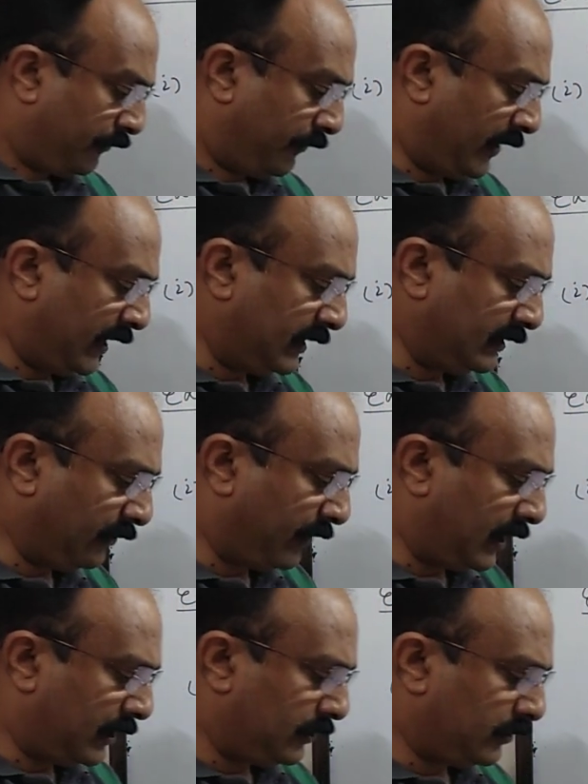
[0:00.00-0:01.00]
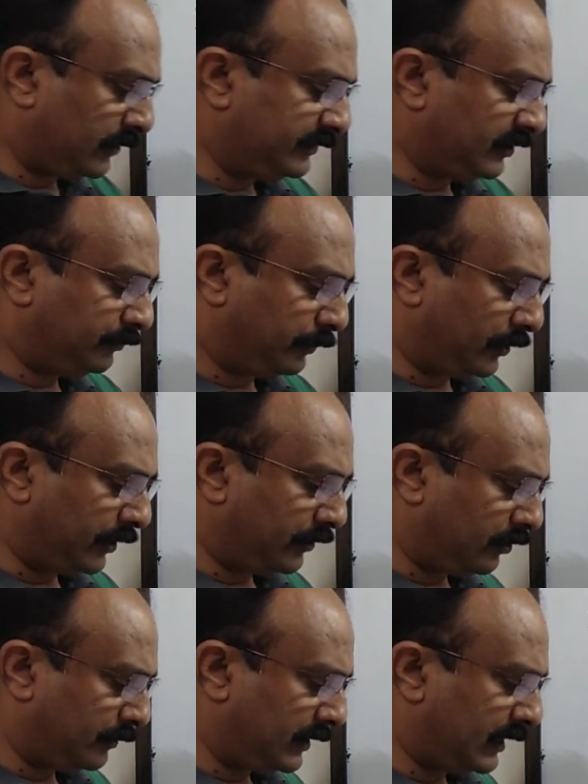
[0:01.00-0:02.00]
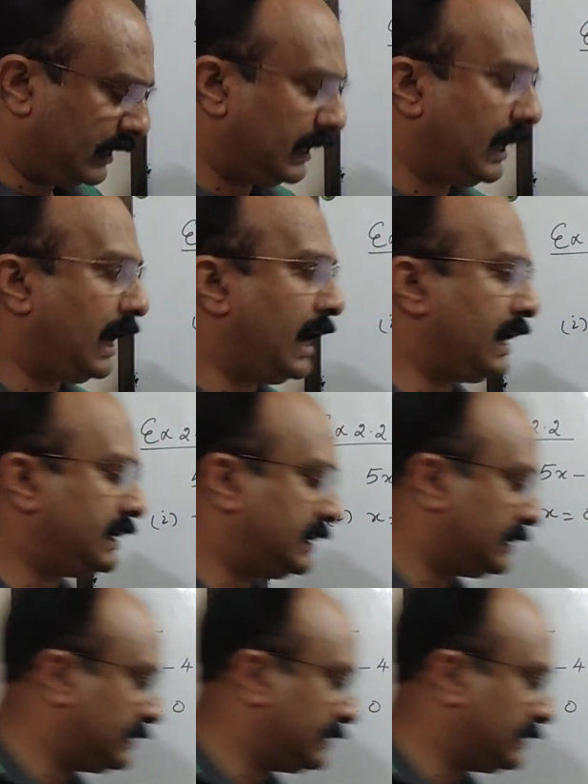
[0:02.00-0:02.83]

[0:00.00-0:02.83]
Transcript: Find the value of this polynomial at